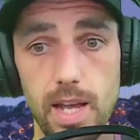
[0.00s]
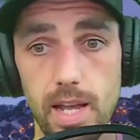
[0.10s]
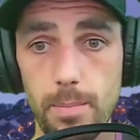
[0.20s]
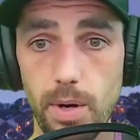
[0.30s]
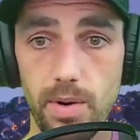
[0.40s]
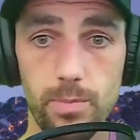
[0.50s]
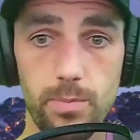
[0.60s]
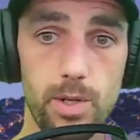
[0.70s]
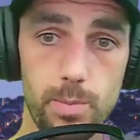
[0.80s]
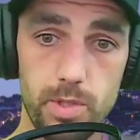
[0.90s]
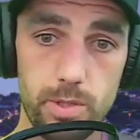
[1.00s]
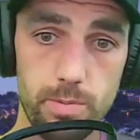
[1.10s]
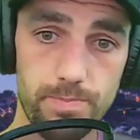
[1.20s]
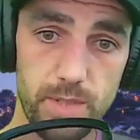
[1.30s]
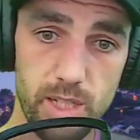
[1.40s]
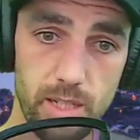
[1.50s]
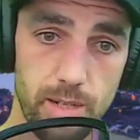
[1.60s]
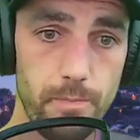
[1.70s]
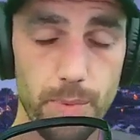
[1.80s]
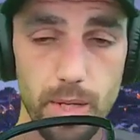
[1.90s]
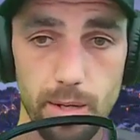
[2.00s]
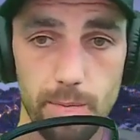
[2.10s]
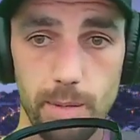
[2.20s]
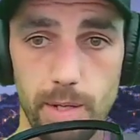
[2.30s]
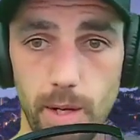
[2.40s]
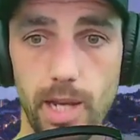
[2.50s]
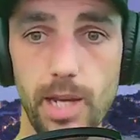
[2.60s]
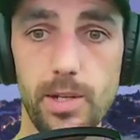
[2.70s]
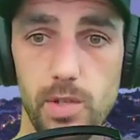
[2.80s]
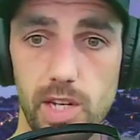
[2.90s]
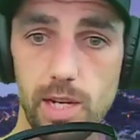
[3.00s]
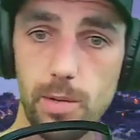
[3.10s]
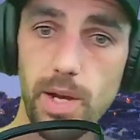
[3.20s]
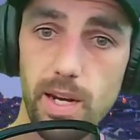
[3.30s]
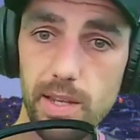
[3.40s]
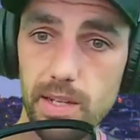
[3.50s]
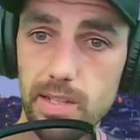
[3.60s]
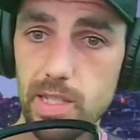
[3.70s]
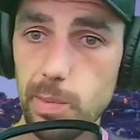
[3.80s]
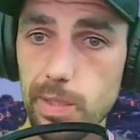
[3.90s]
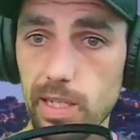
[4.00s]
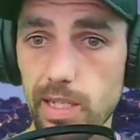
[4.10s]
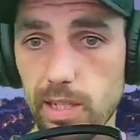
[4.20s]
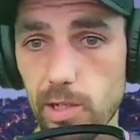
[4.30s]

brown envelopes, you know maybe the uh, New Zealand politics is a bit like Irish